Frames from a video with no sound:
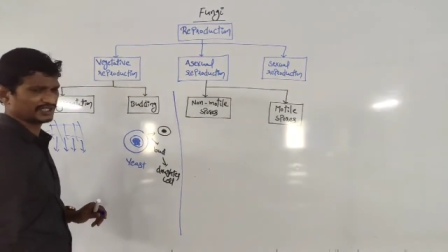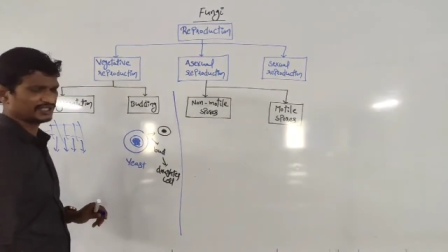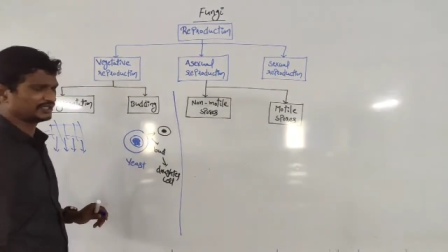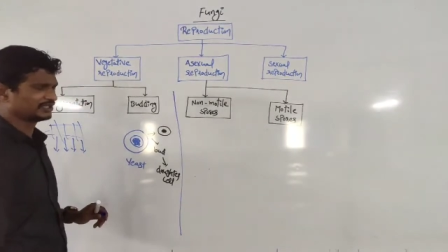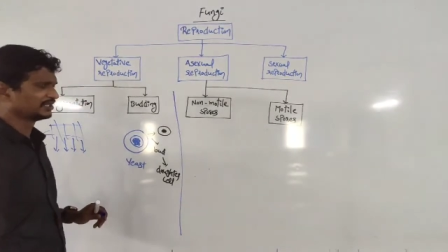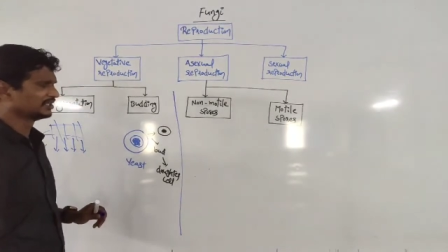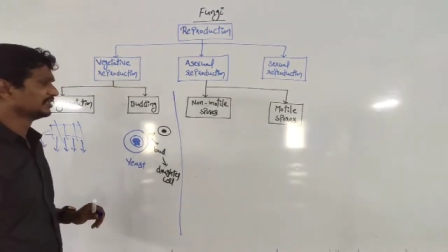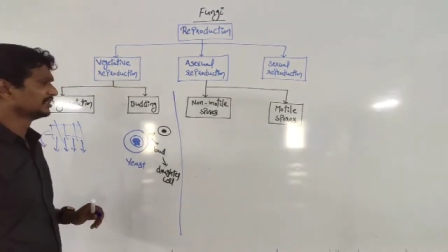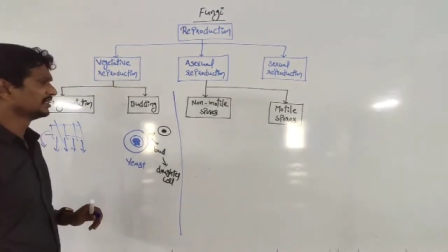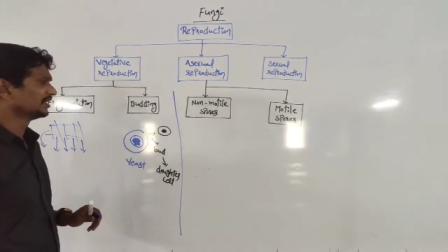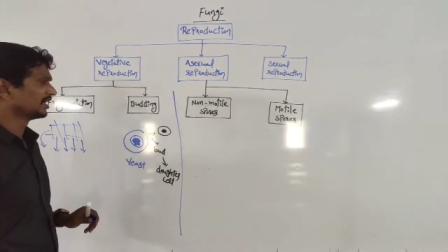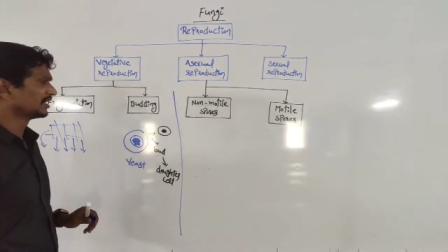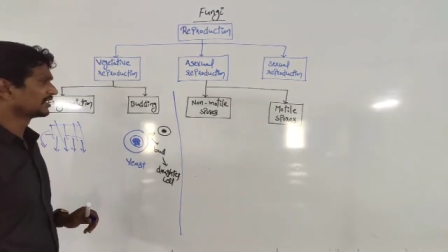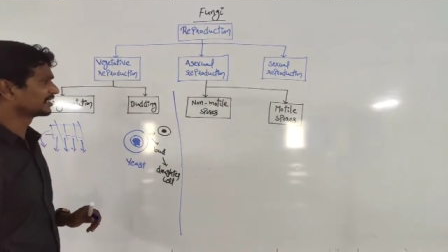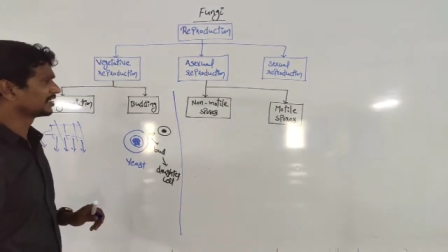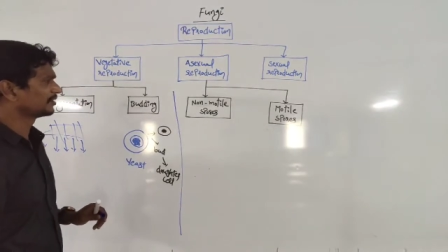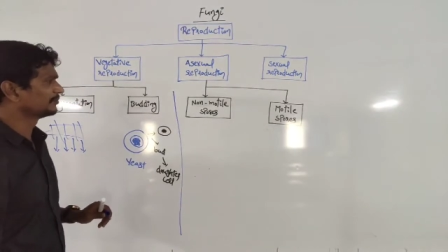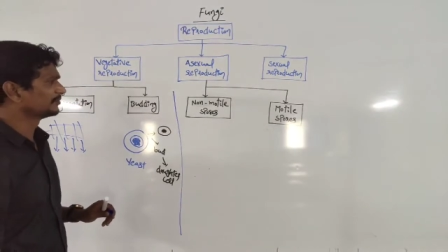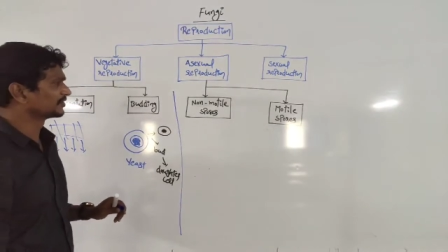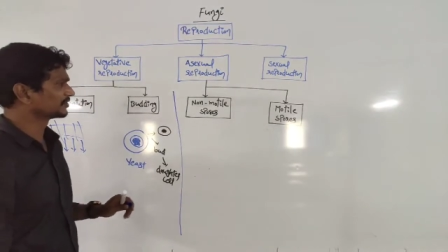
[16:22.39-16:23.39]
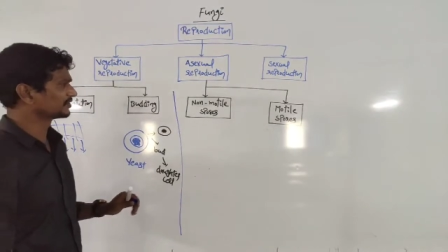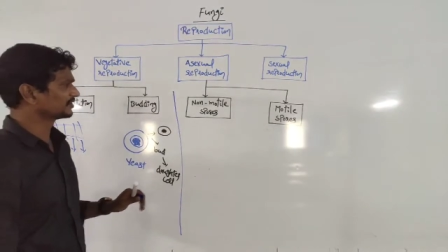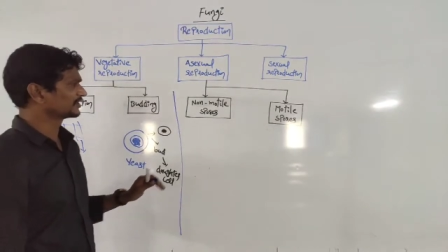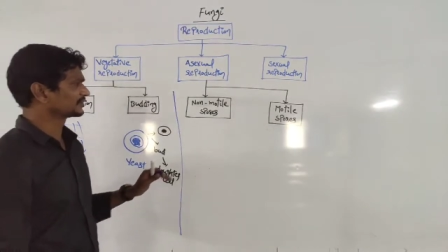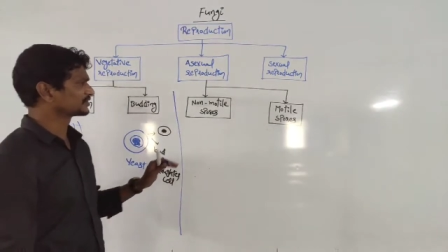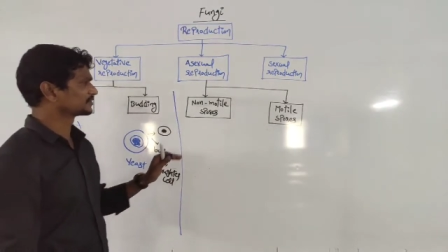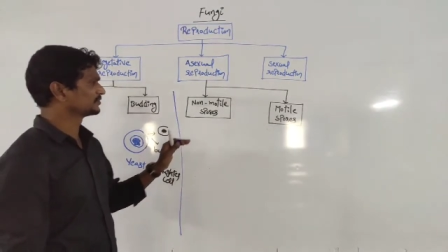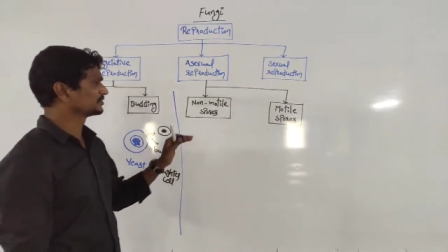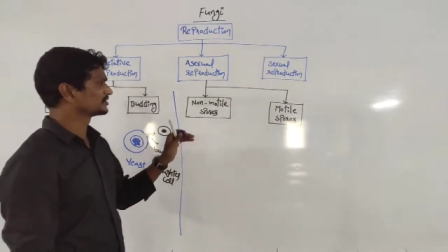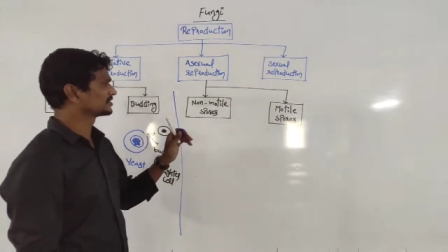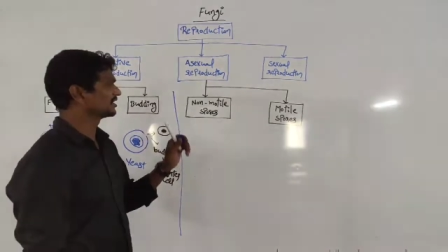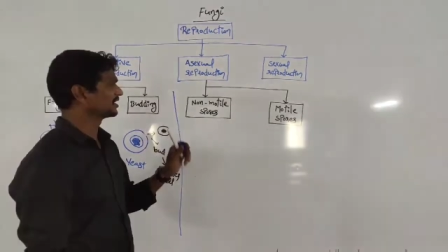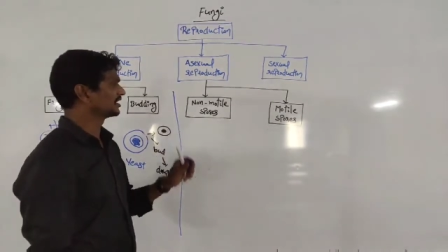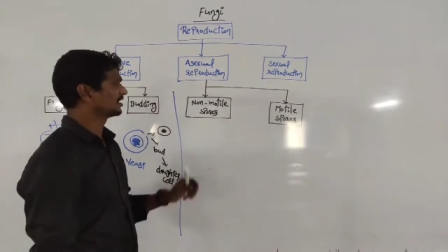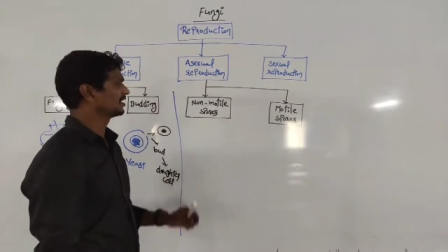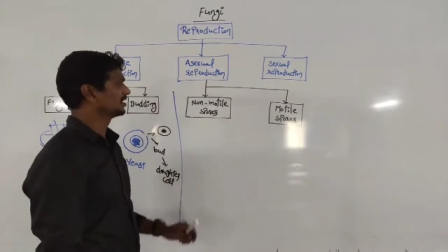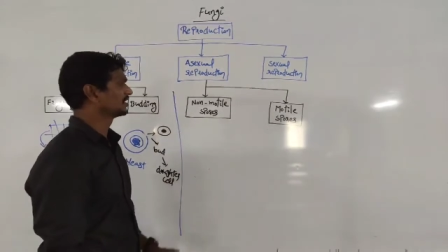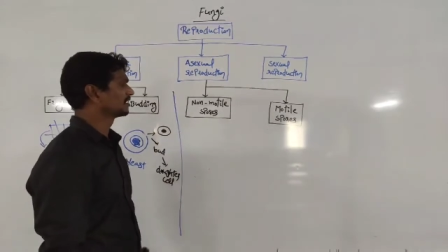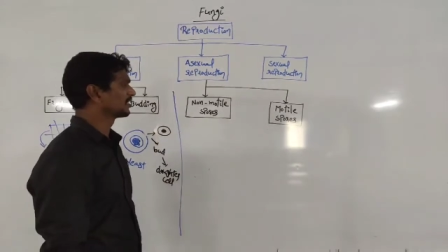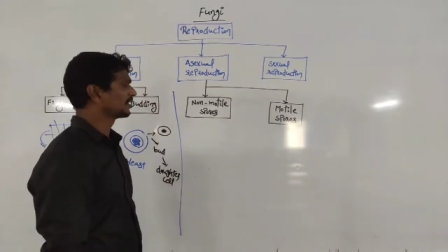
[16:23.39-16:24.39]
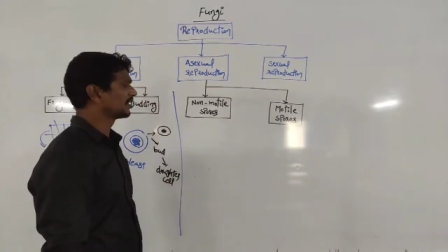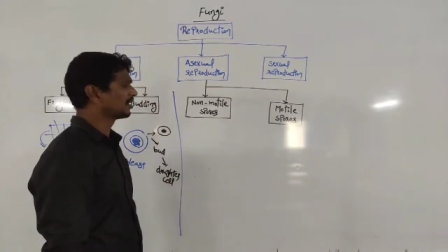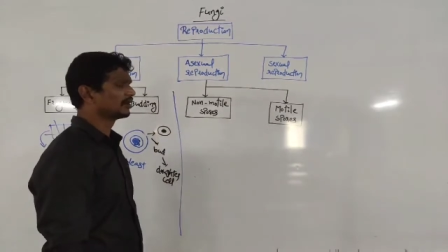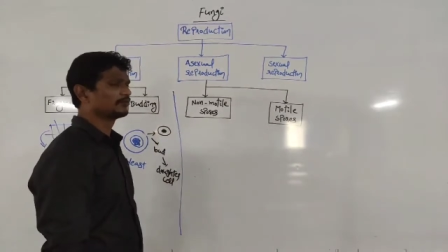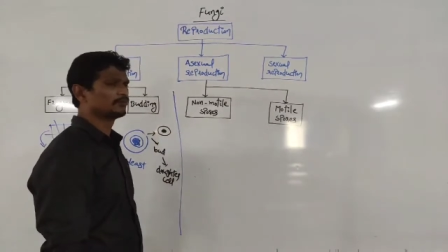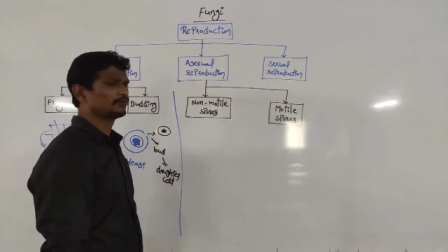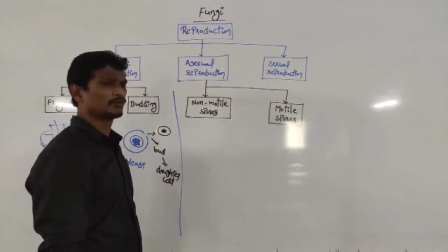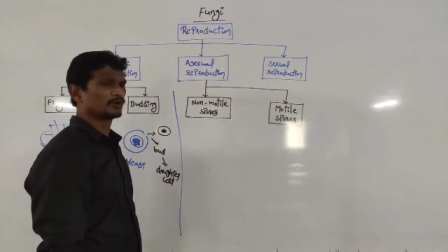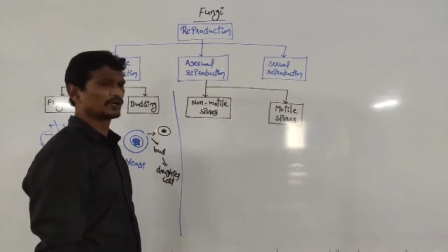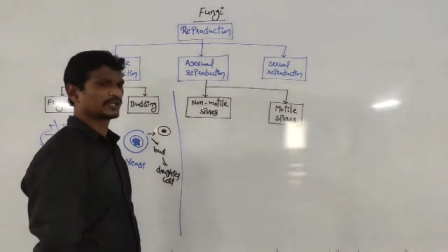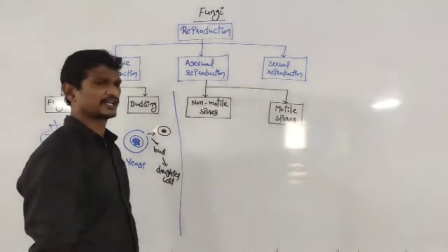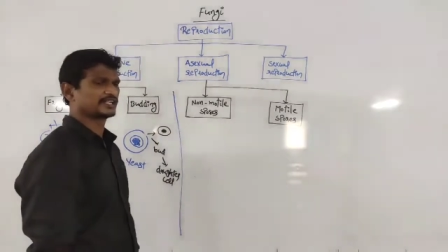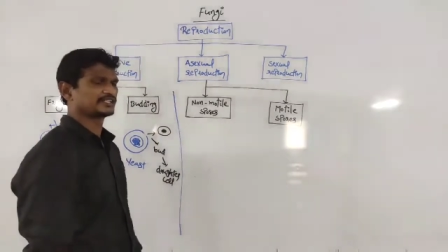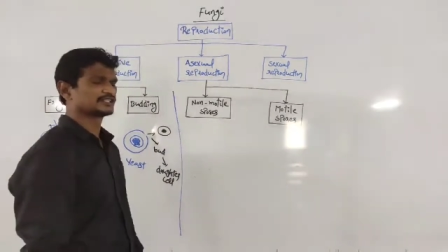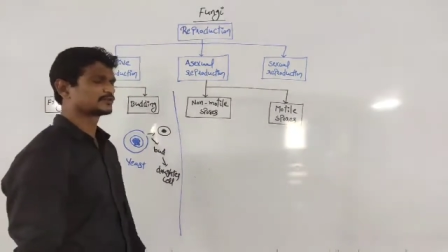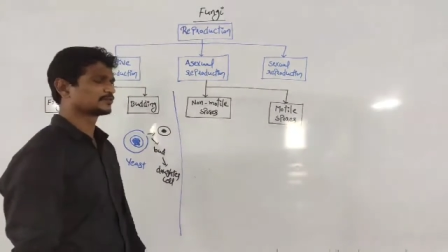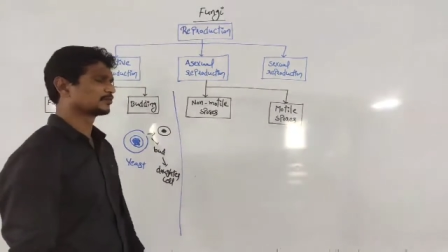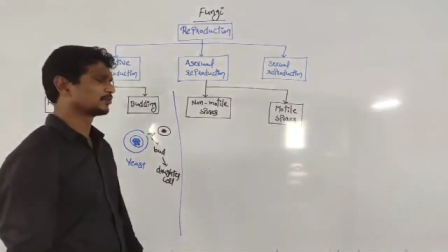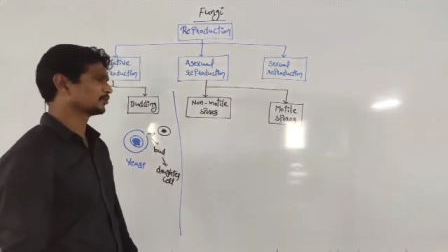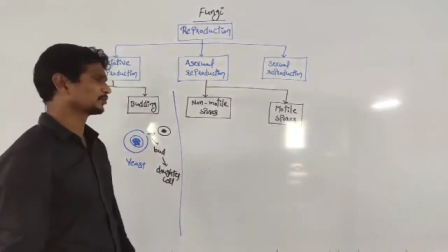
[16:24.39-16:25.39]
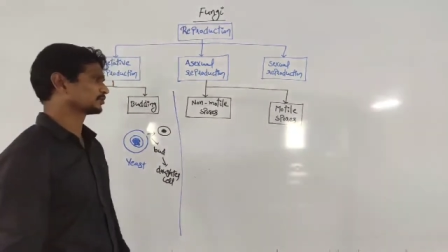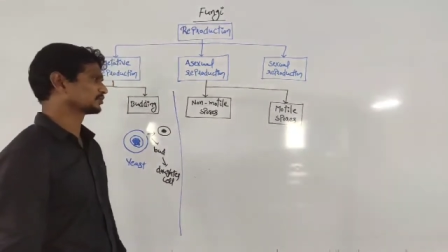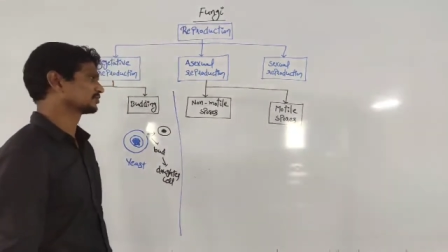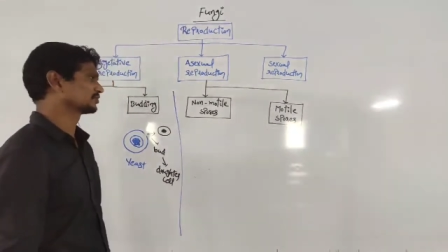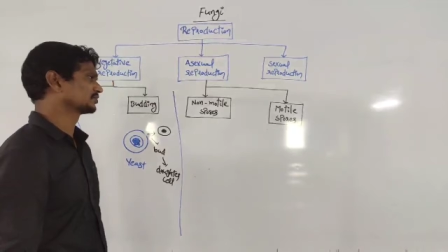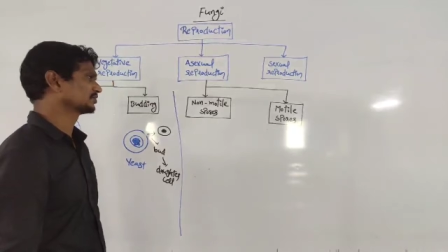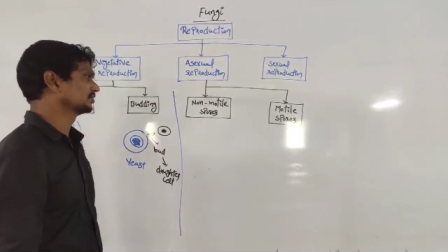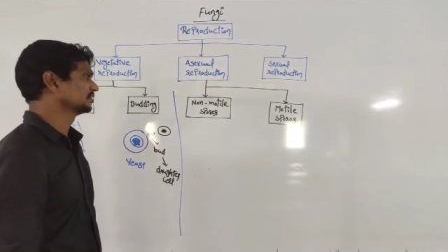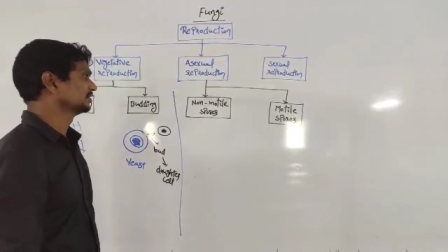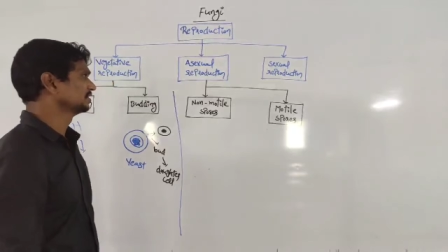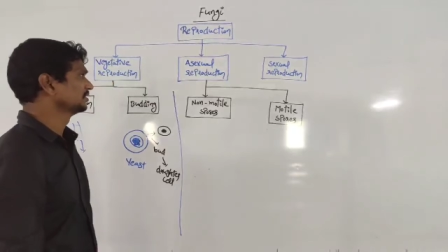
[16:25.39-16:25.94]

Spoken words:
Right? And coming to the next one is the non-motile spores.